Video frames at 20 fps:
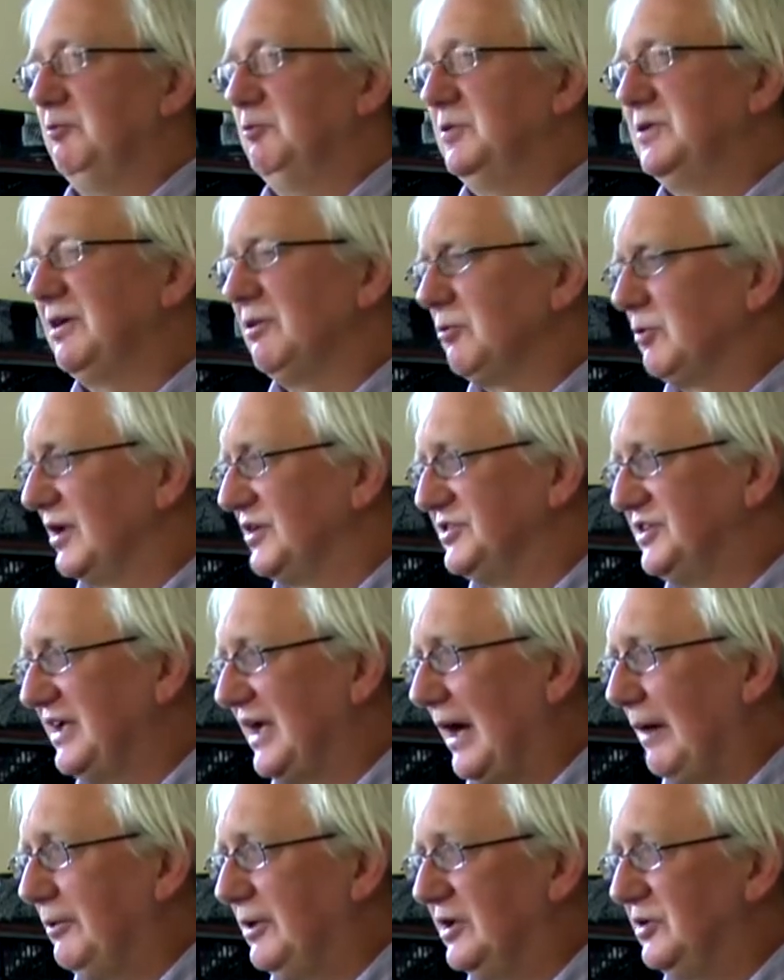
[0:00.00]
We don't quite see
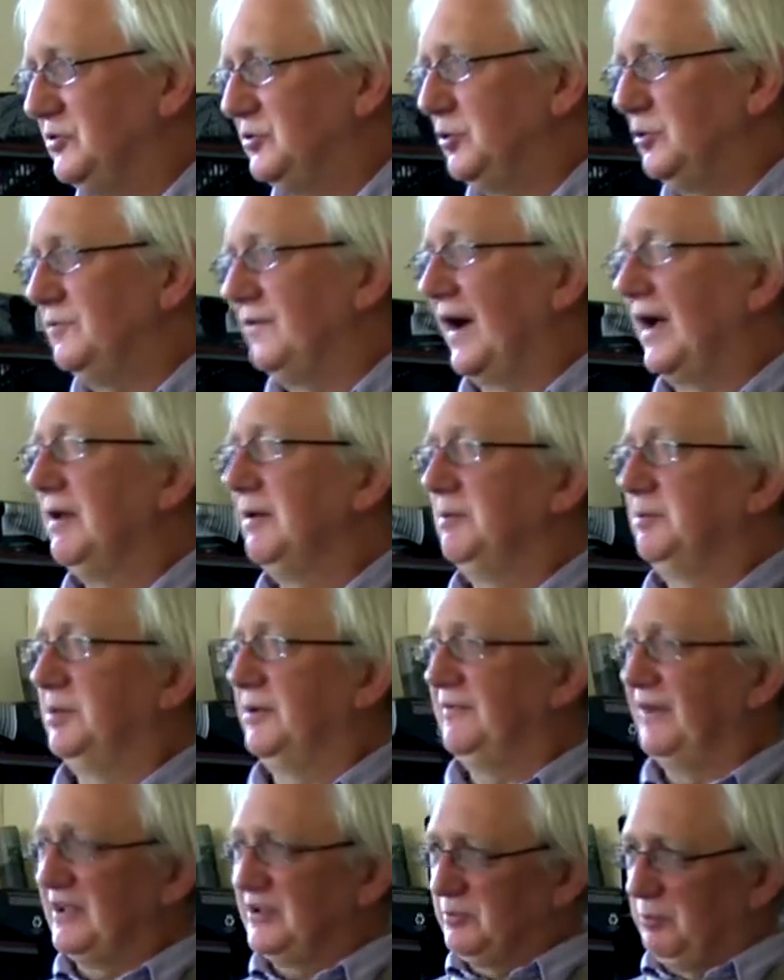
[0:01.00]
how he can do that,
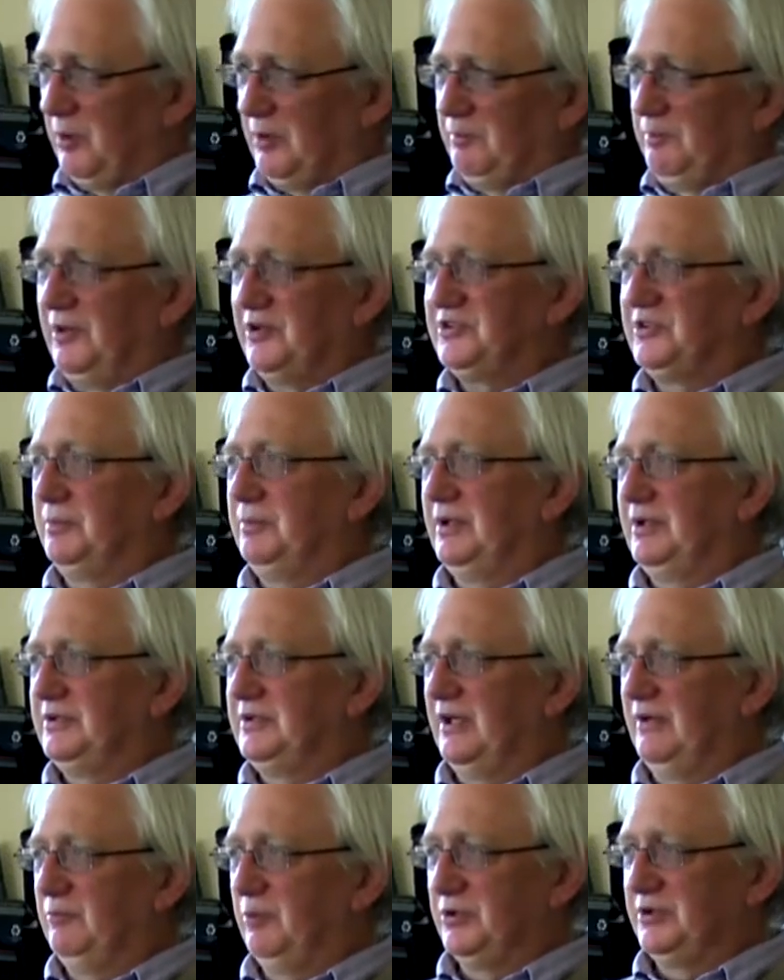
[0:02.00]
but that's one
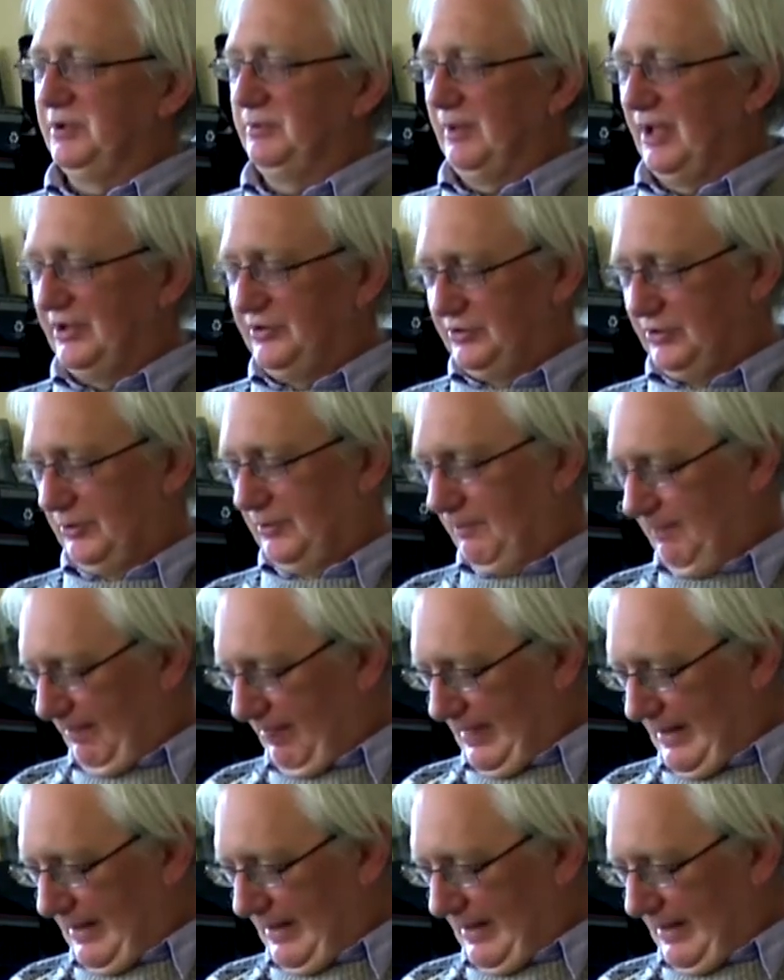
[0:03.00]
possibility of what he might do.